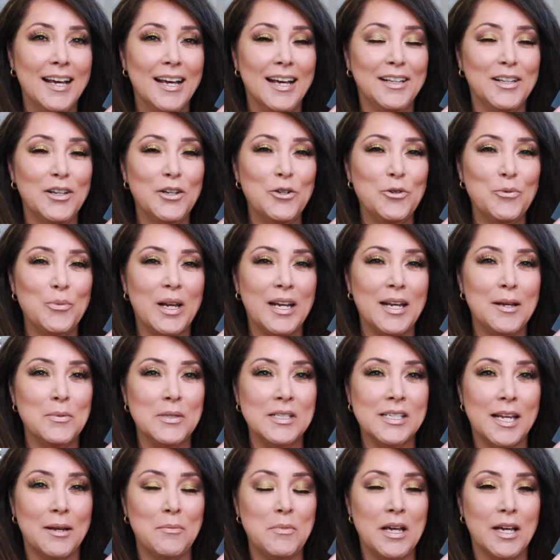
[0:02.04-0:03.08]
Hello, my name
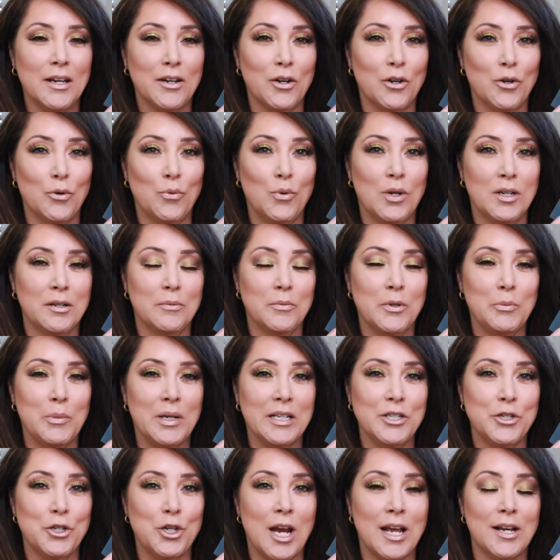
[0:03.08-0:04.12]
is Amy Ecker and welcome to
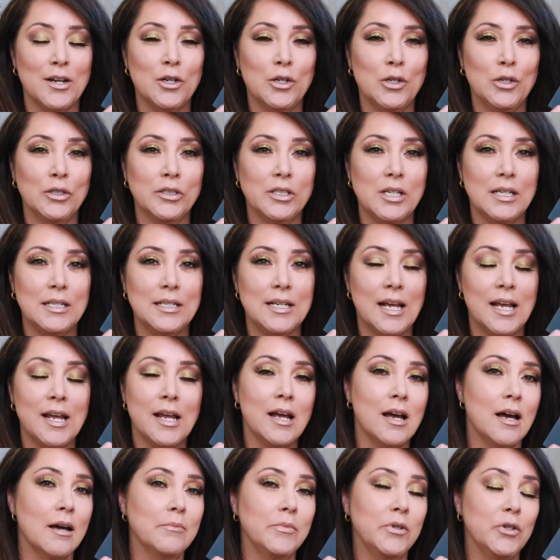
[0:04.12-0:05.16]
my channel.
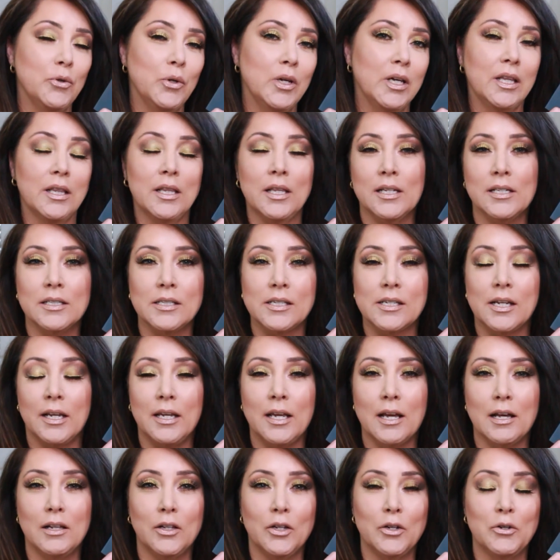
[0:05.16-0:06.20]
Today I'm doing this
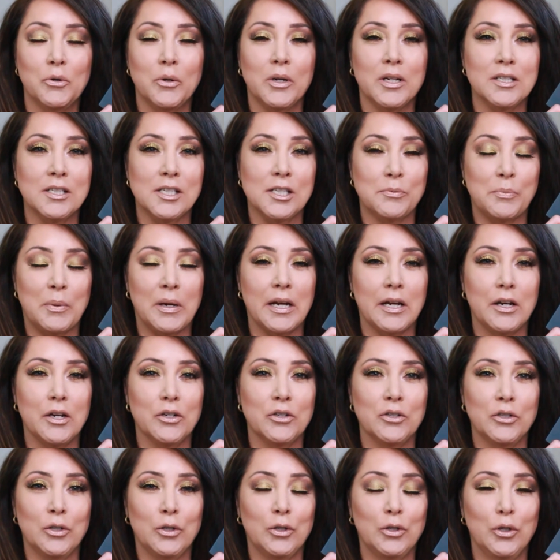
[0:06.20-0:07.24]
yellow
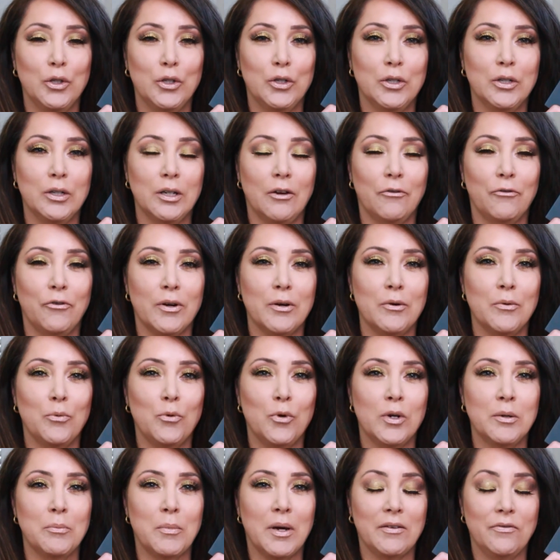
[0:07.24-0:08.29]
inspired look from
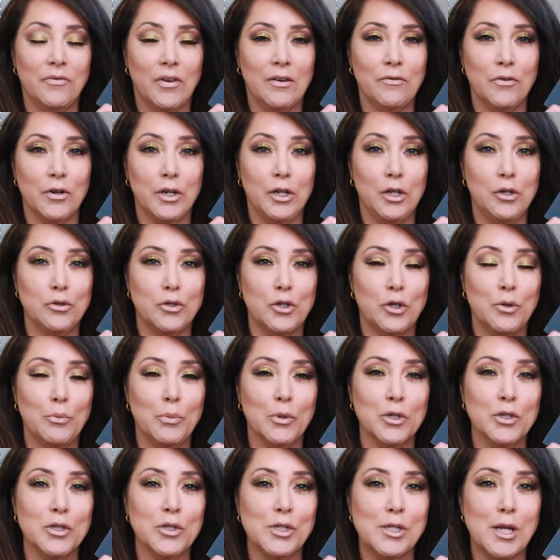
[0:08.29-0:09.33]
one of my favorite
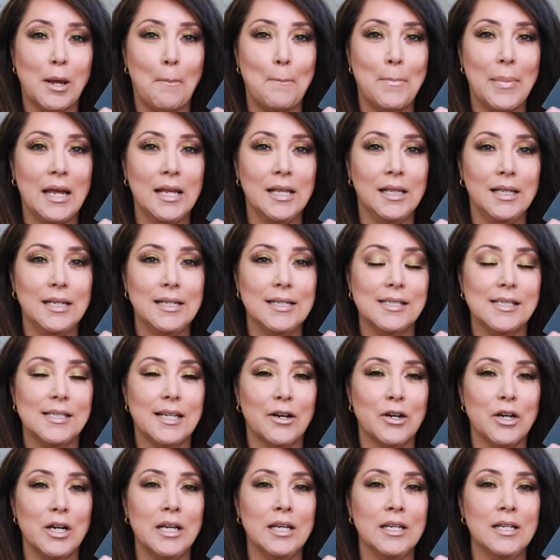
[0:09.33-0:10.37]
YouTubers, Bailey
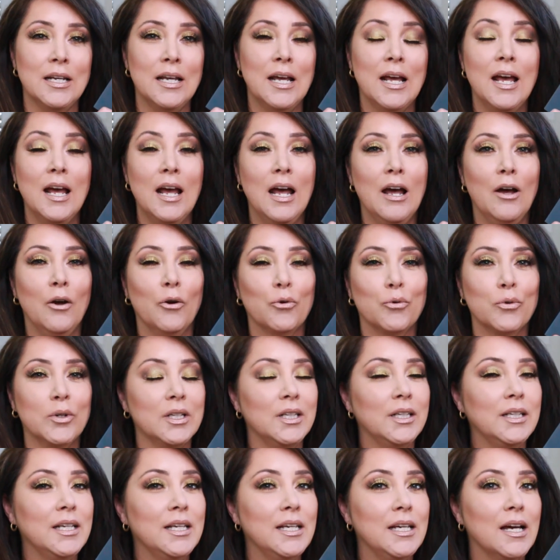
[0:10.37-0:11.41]
Sarian.
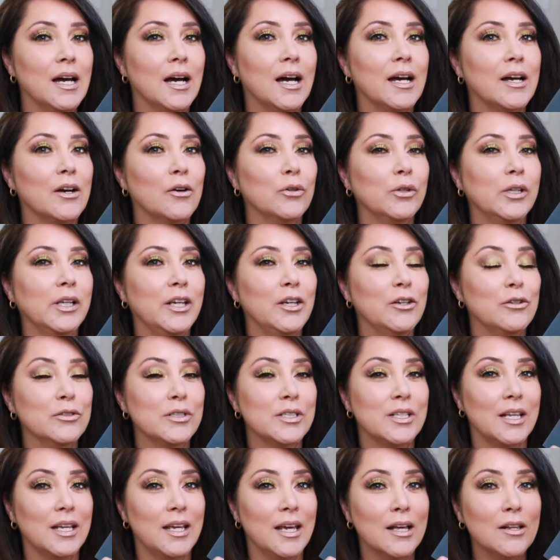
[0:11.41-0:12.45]
Really, I only
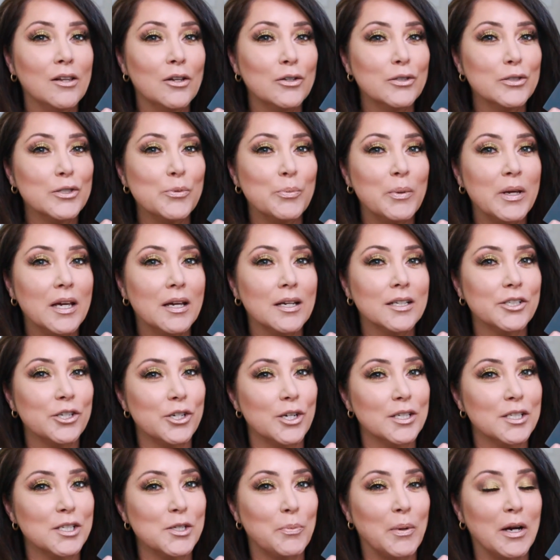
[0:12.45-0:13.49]
use the yellows because
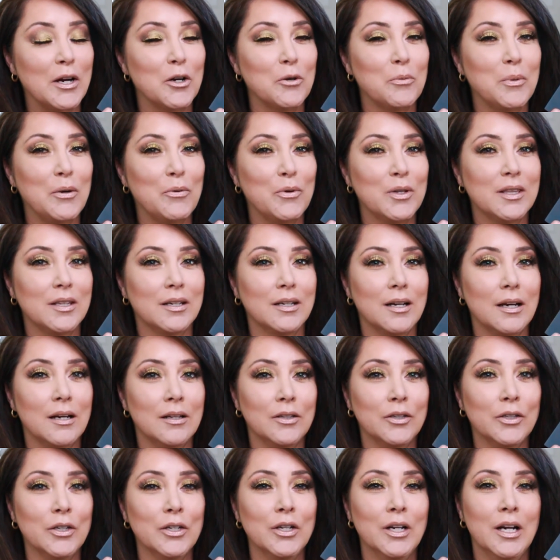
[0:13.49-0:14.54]
she inspired me with the
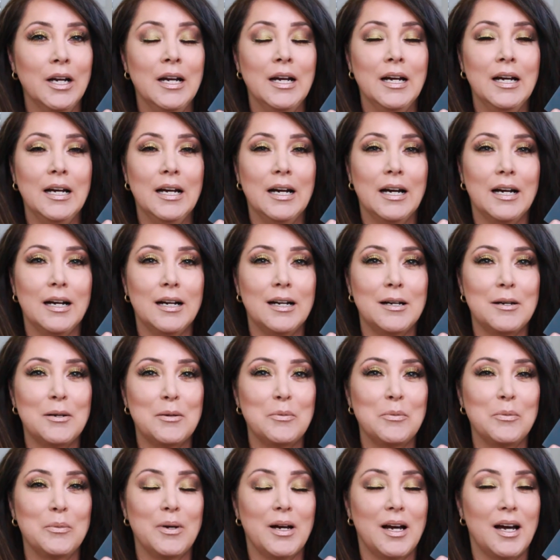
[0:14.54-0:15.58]
color.
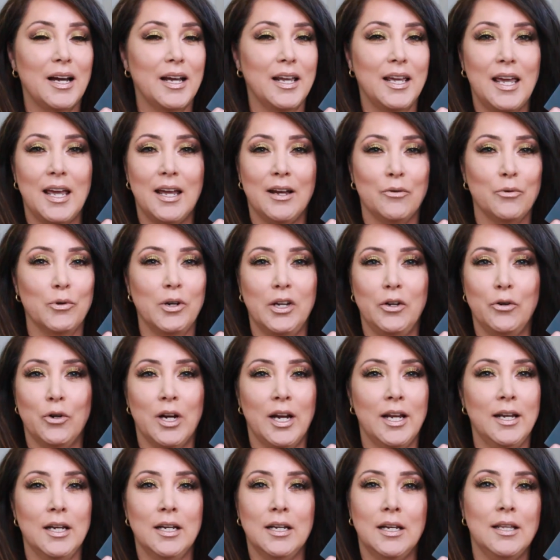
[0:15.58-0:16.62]
I can't
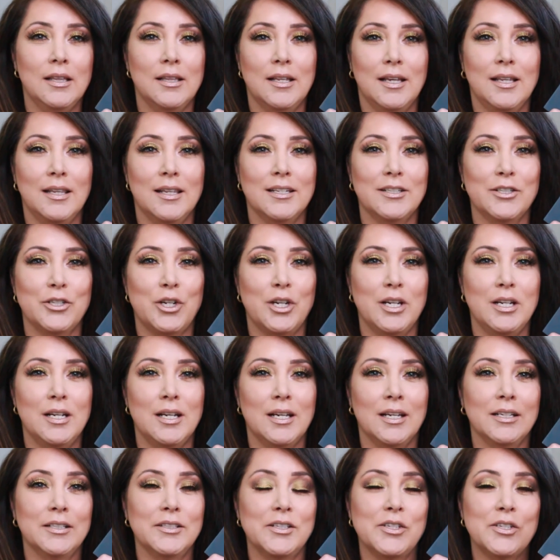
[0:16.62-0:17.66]
recreate anything that she
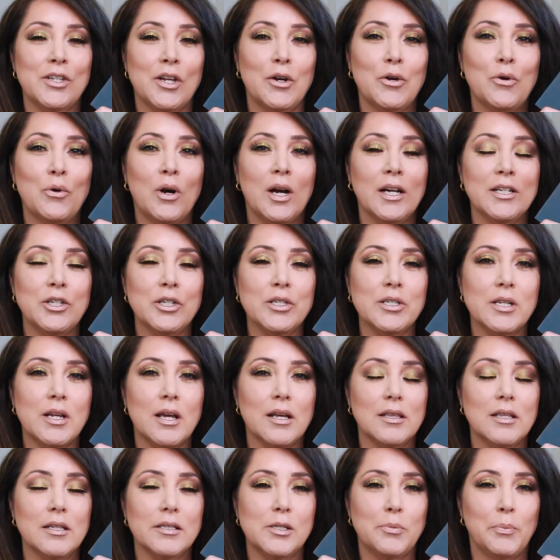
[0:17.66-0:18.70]
did. So I just
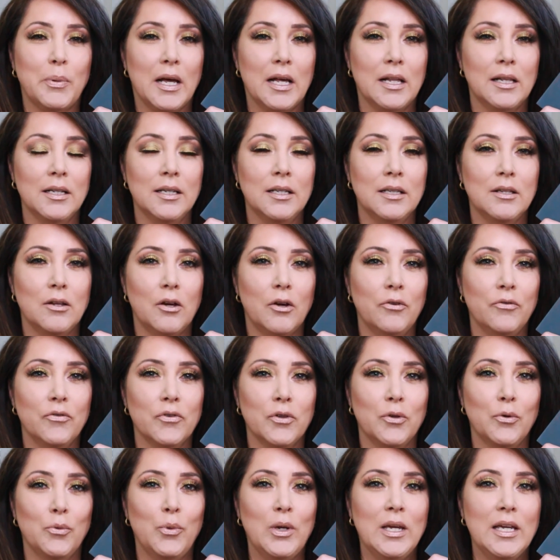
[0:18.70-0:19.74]
got this palette
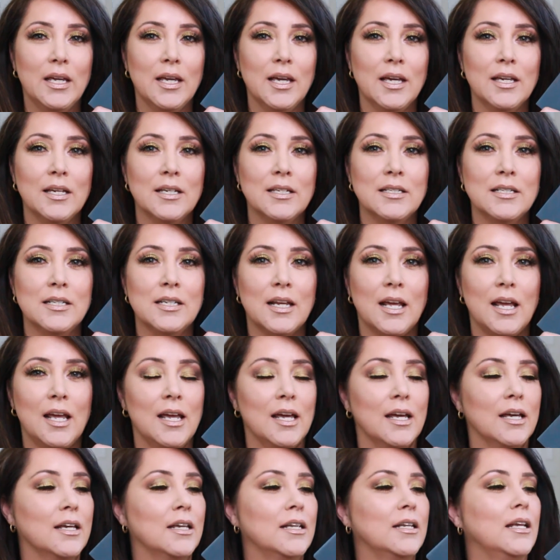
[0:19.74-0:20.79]
over the weekend
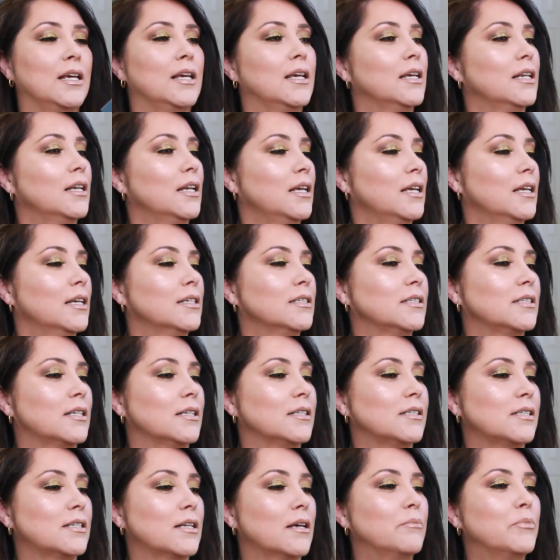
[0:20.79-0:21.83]
and it is the
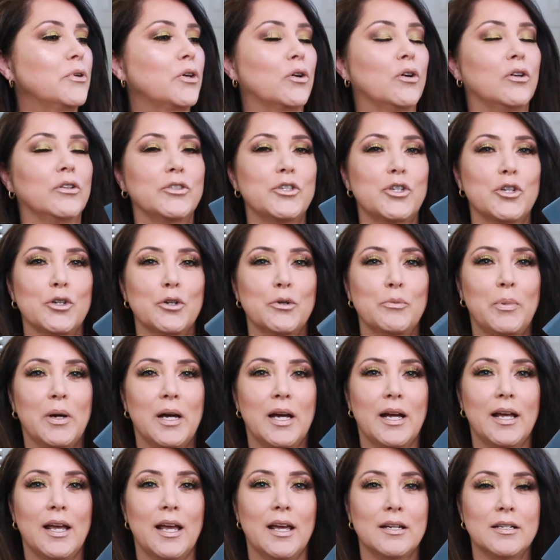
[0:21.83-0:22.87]
Subculture
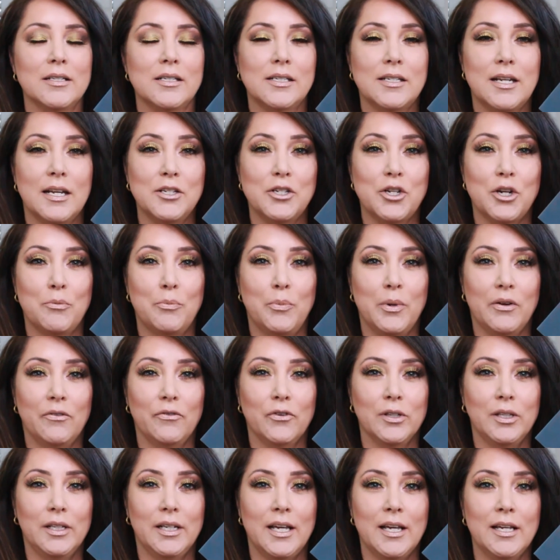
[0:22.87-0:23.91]
by Anastasia
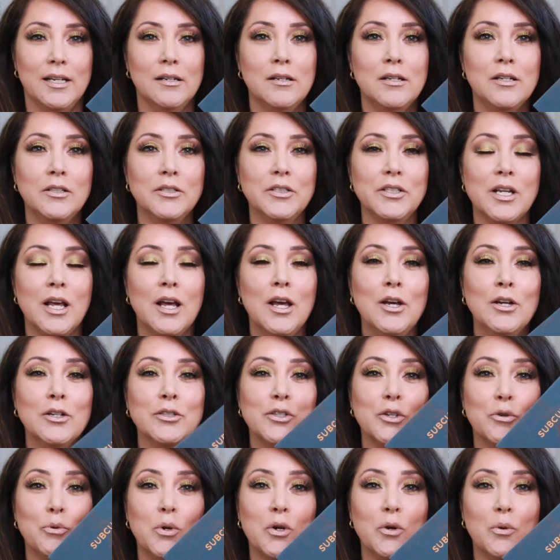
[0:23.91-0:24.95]
Beverly Hills.
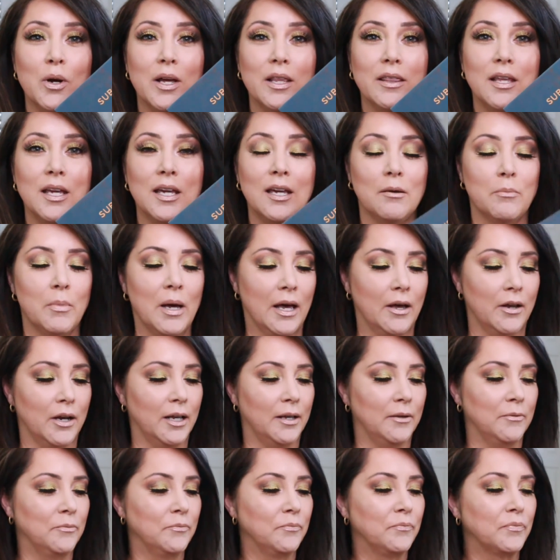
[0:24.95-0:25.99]
So what do I think about
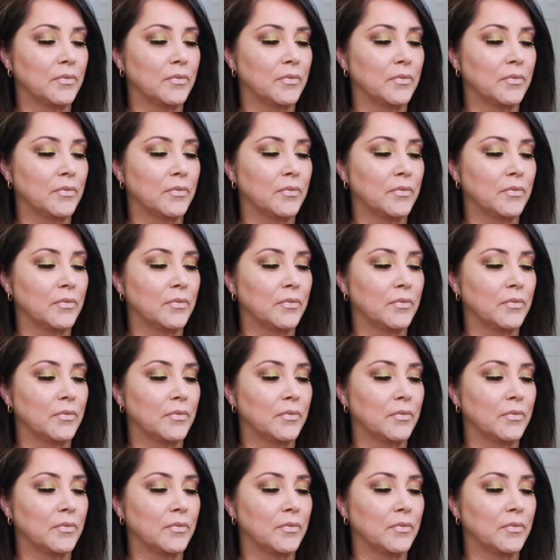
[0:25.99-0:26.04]
it?